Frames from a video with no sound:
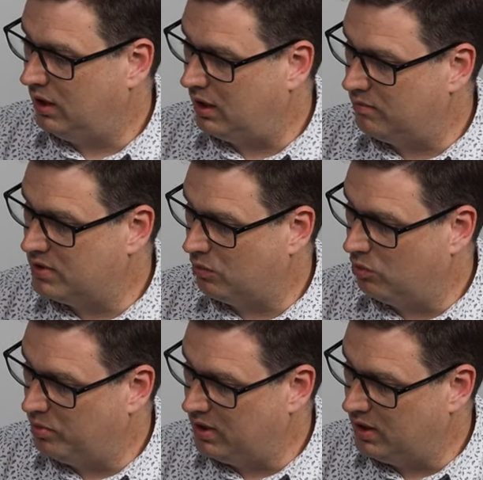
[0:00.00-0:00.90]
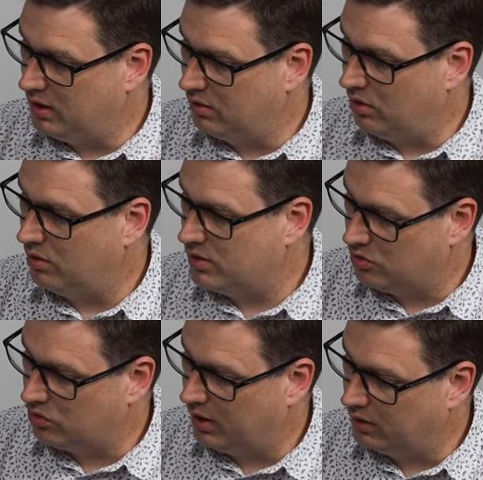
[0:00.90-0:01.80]
So we'll be getting those
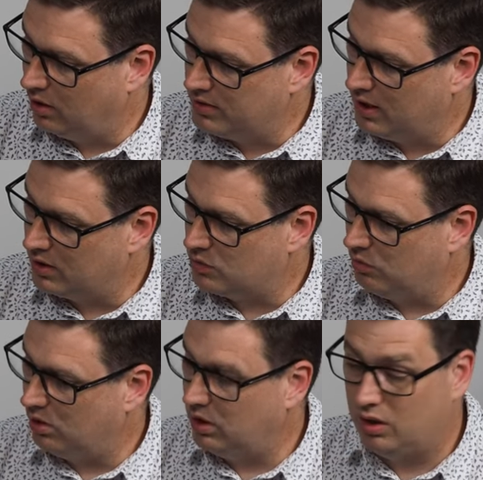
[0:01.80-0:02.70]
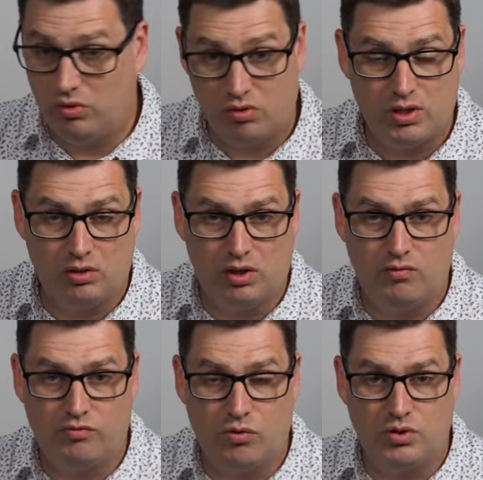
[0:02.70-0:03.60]
and trying those out as well. And we're also
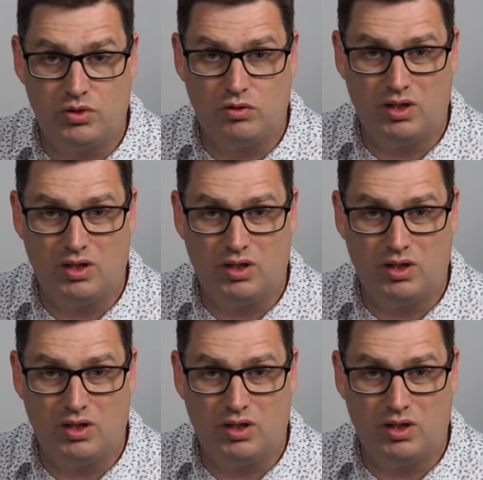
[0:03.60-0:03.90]
looking forward to